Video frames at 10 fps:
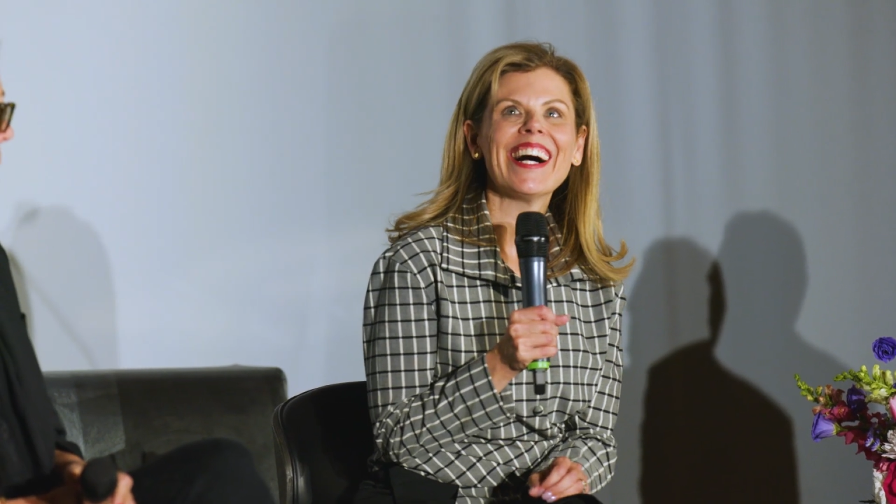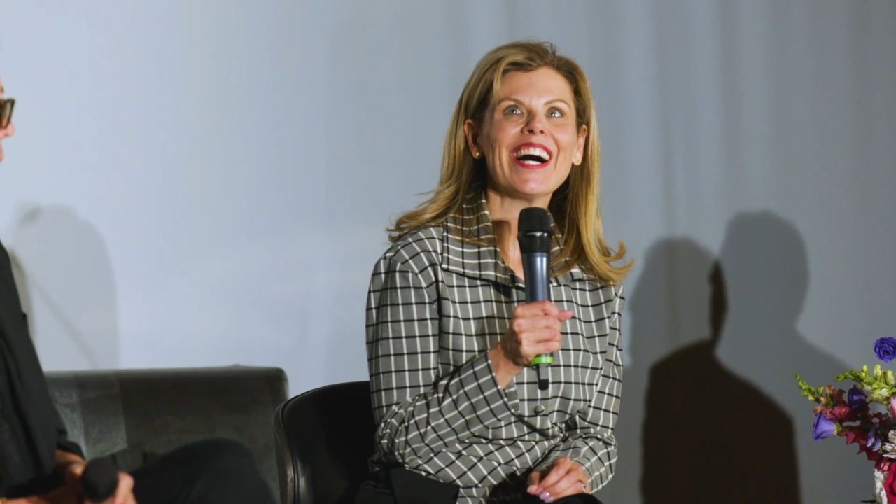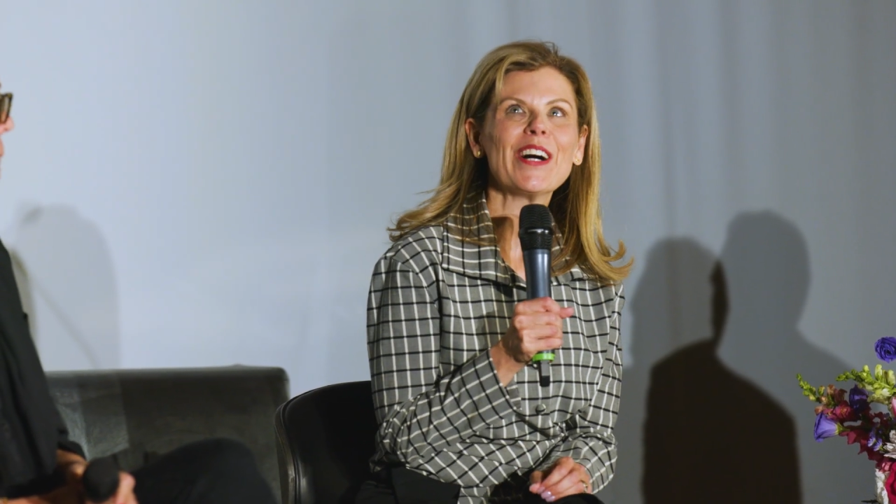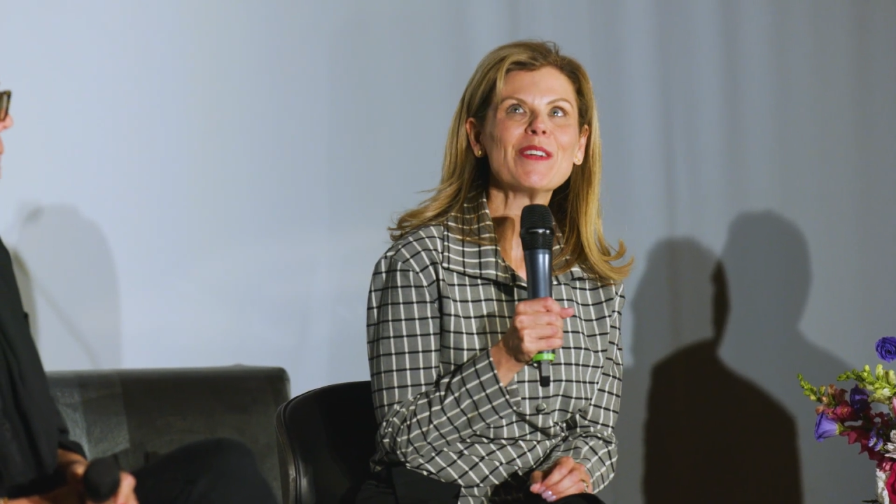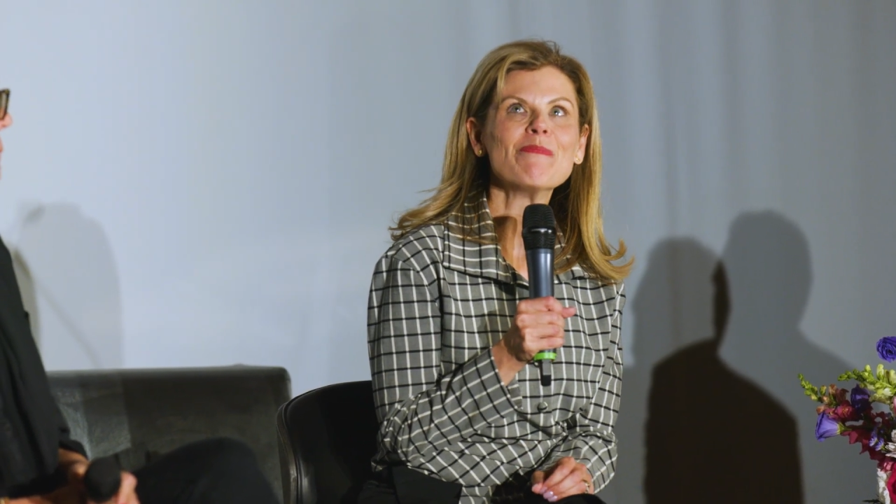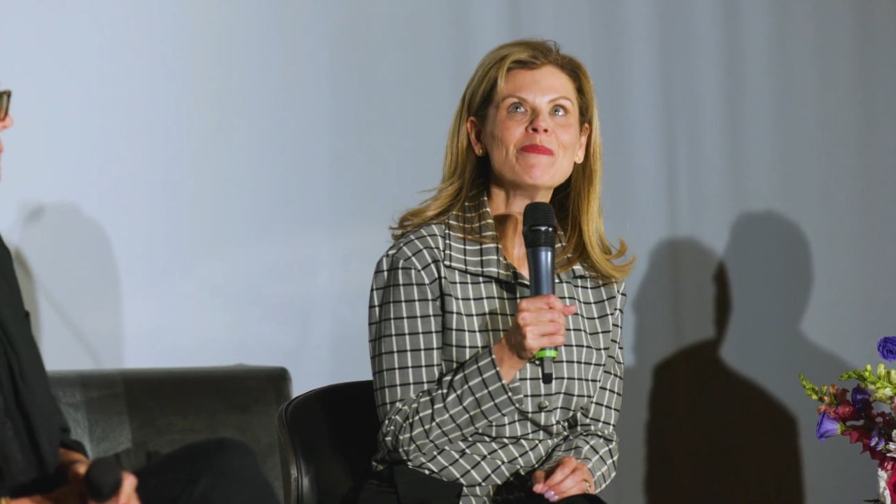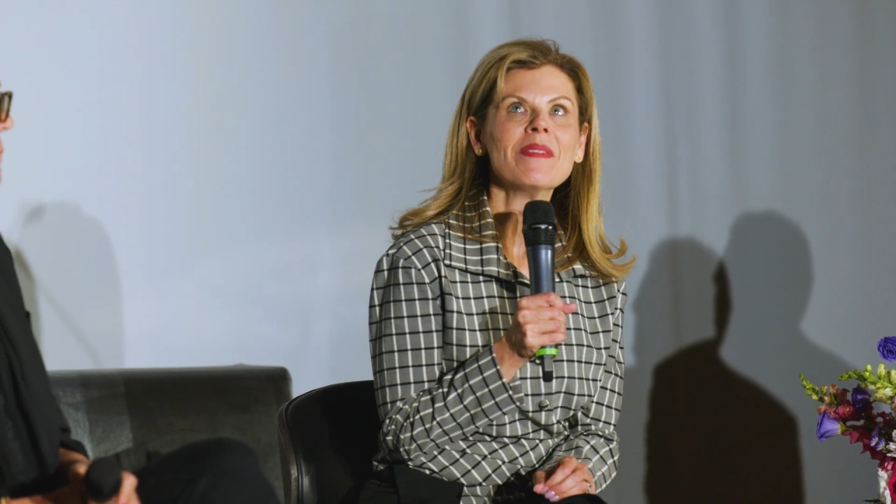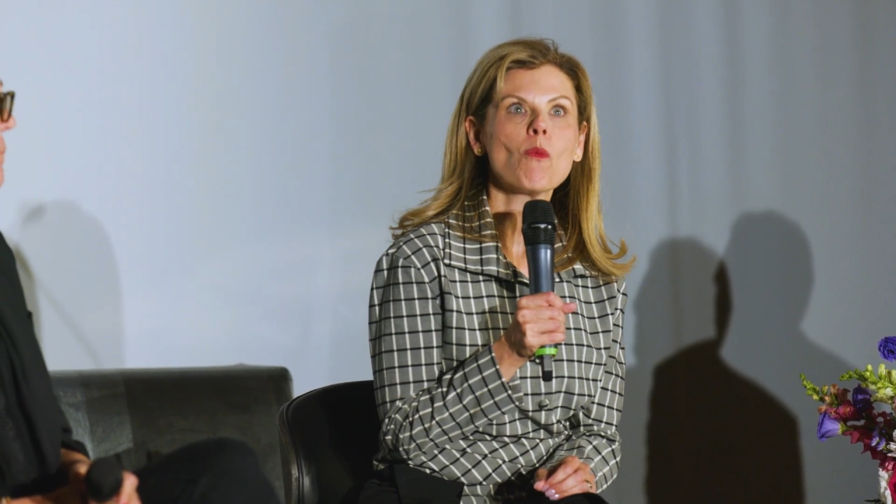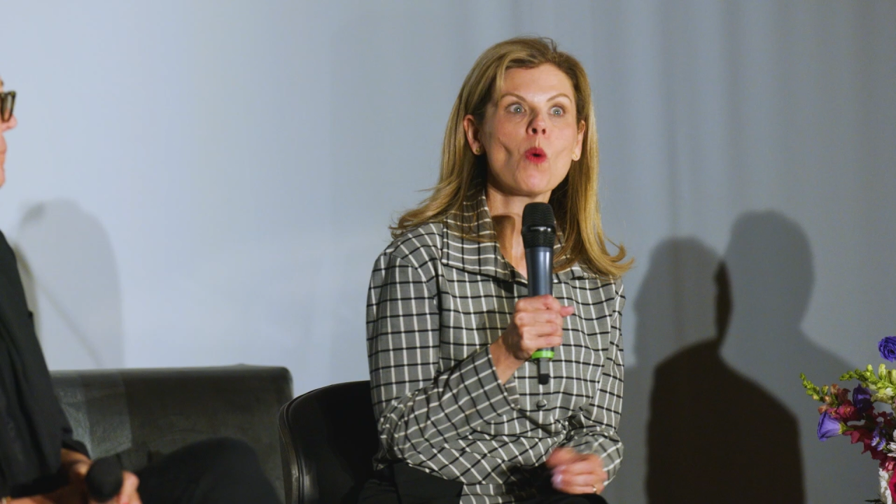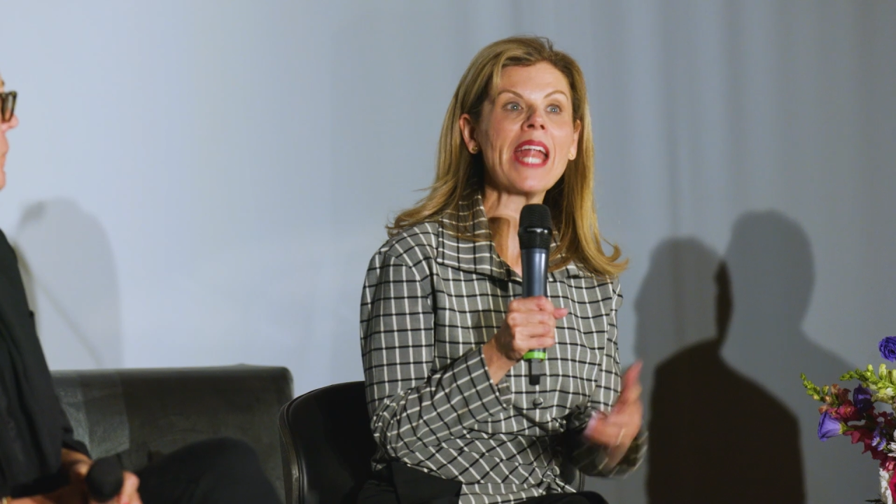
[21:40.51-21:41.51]

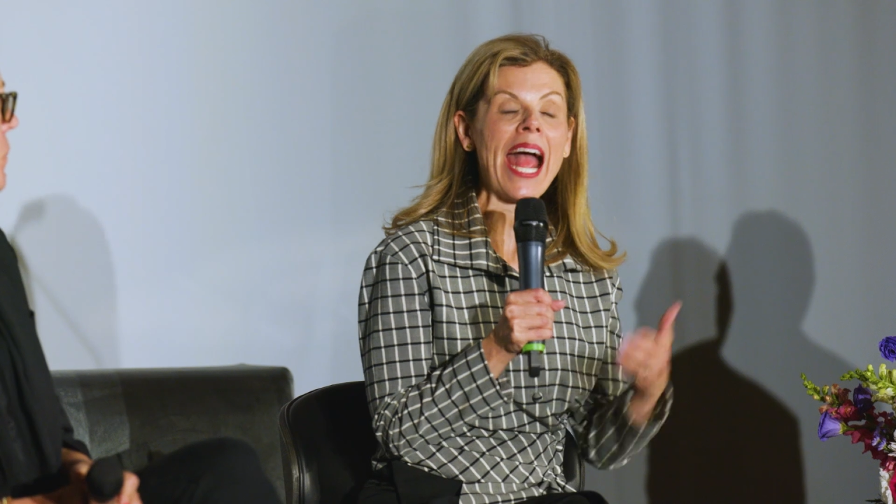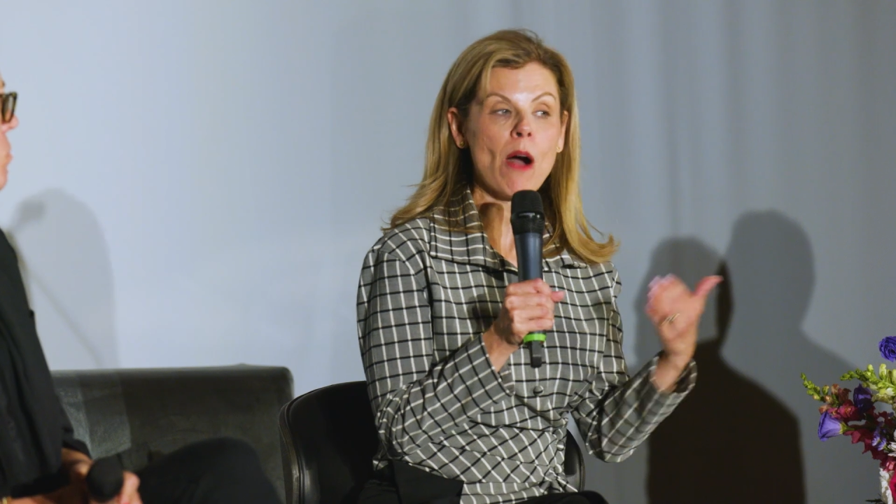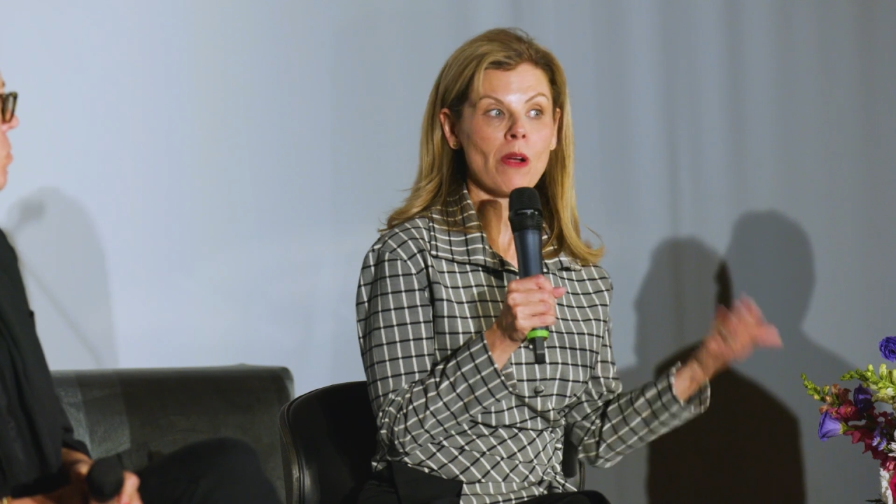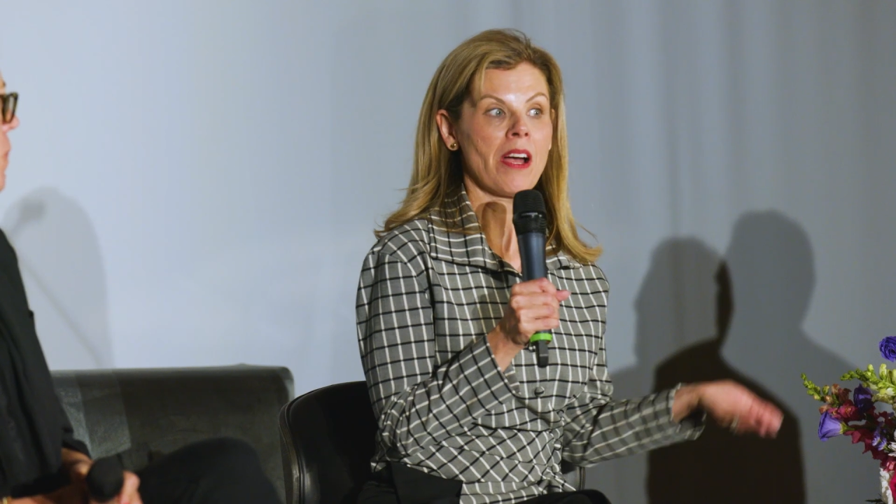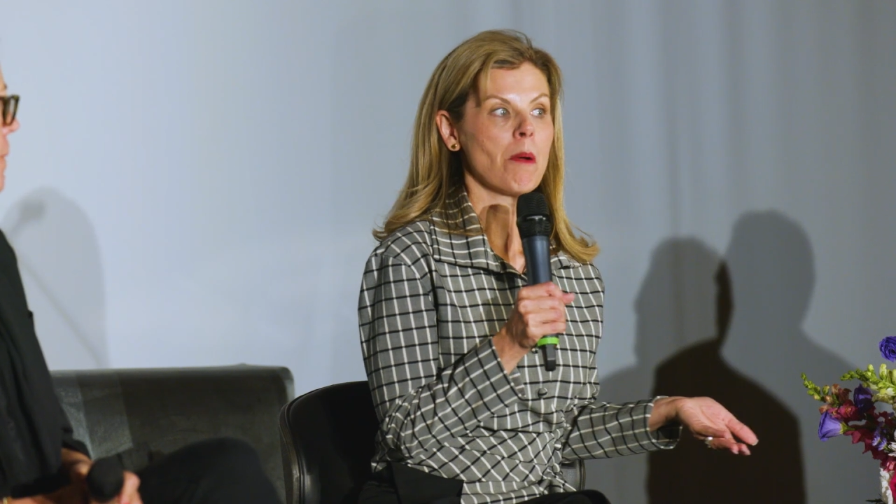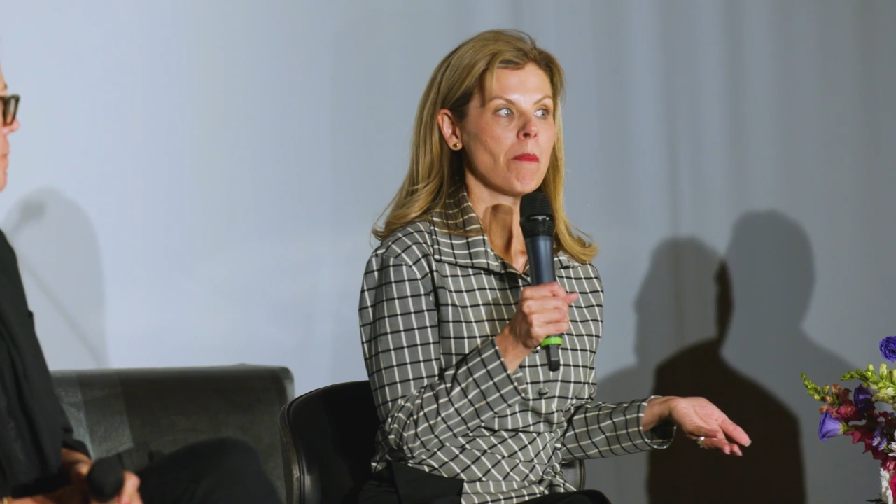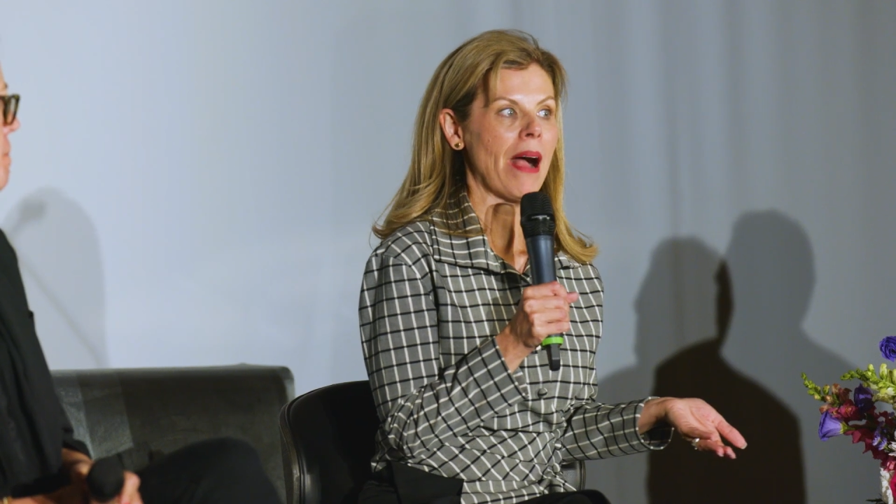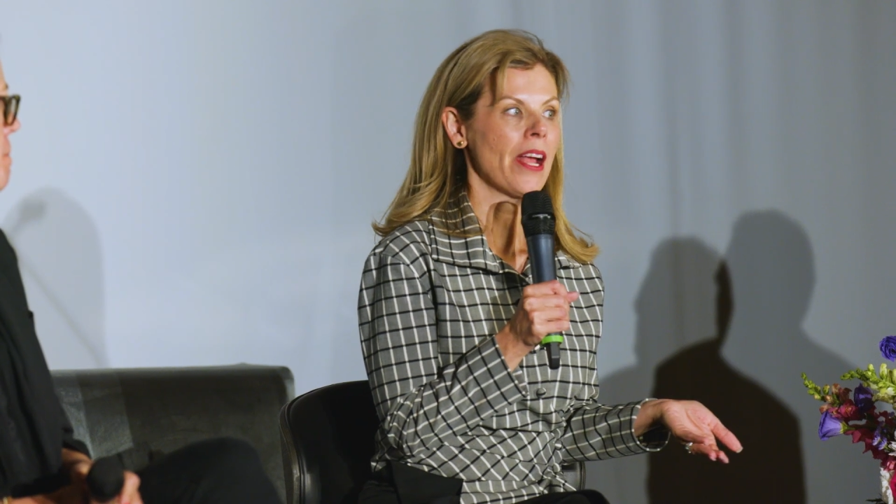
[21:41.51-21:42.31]
One outcome,